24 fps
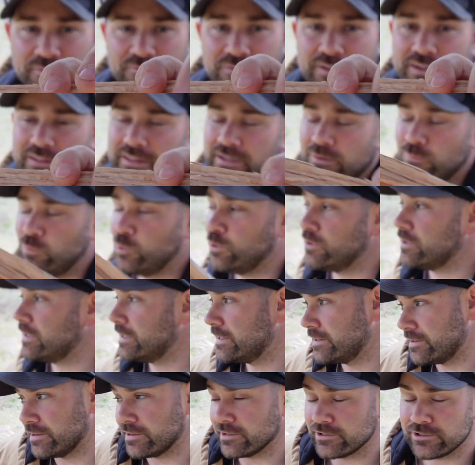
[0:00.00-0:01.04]
feeling wood
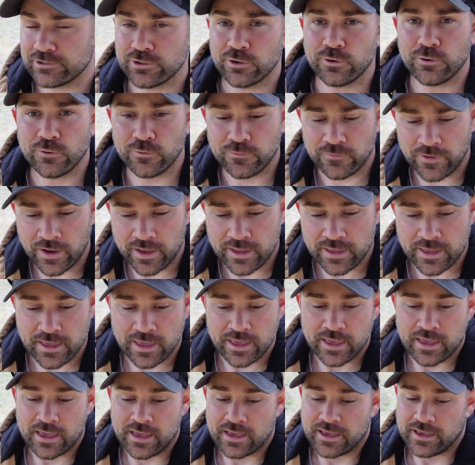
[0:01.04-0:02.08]
into the stove,
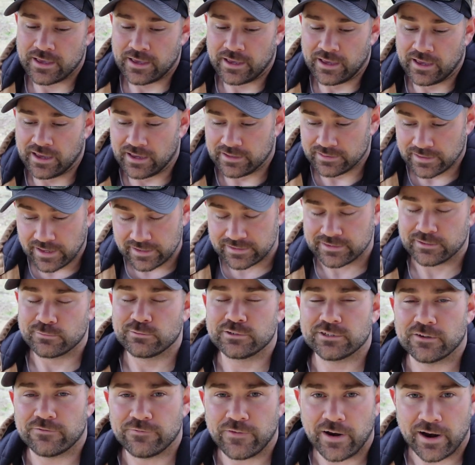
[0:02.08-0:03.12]
unless there
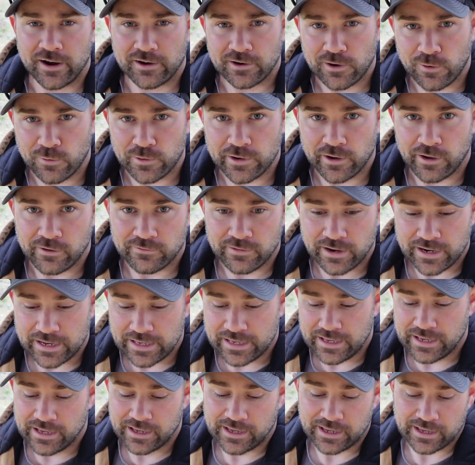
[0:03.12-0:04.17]
was a fire going
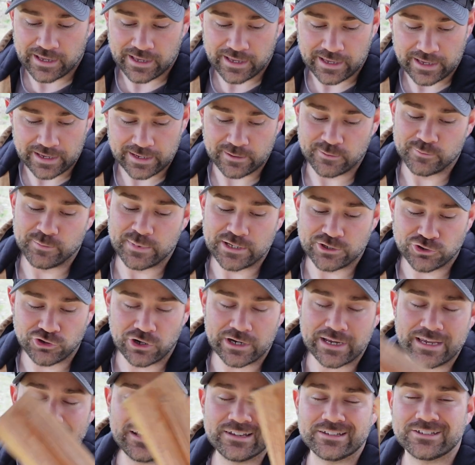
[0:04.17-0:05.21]
already, it would be
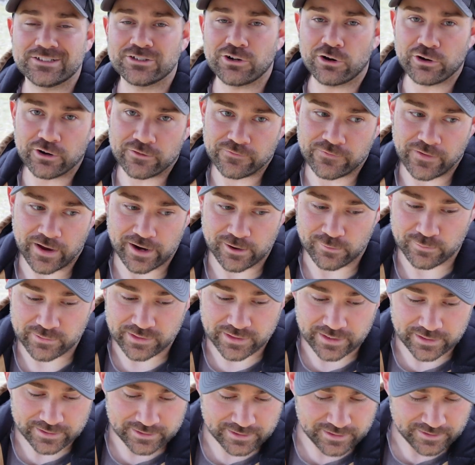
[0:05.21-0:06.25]
tricky to start a fire
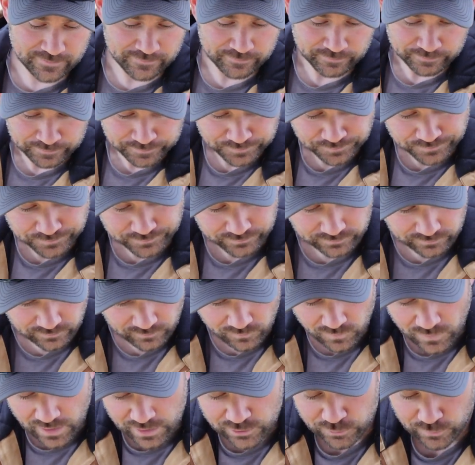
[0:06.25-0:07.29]
with this.
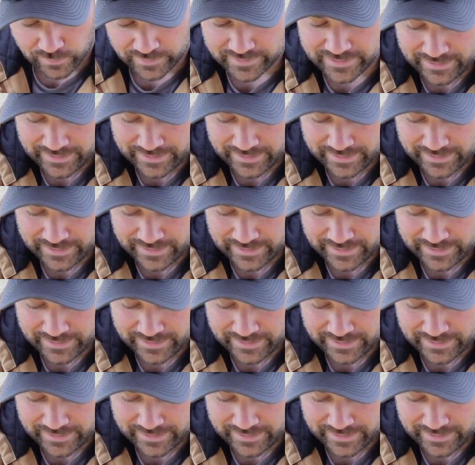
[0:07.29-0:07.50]
So